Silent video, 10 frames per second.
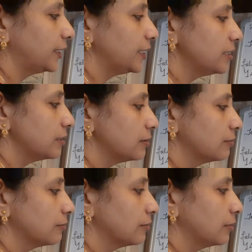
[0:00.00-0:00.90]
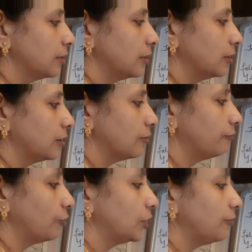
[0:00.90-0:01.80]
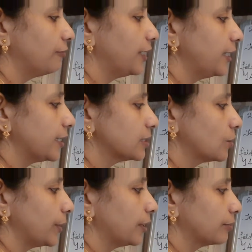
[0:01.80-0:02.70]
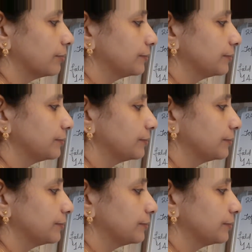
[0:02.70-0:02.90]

is 45x square.